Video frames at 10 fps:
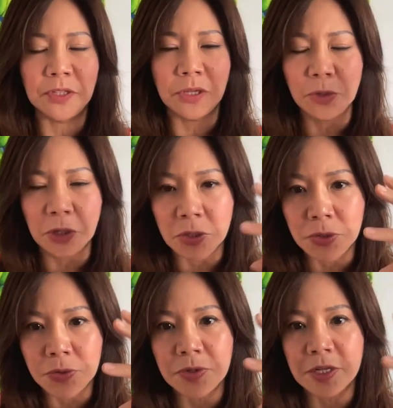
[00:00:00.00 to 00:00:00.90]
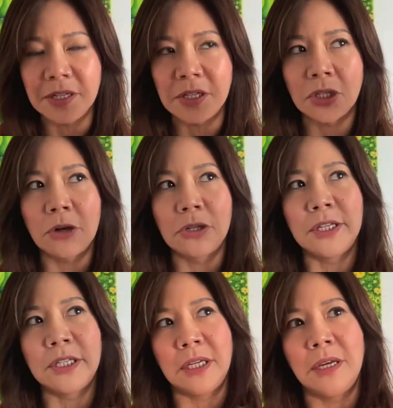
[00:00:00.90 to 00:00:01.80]
So you start
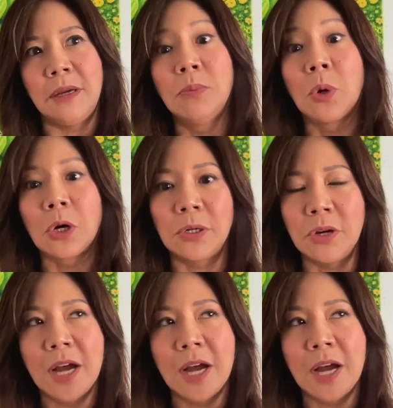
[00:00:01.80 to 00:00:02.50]
to see more, you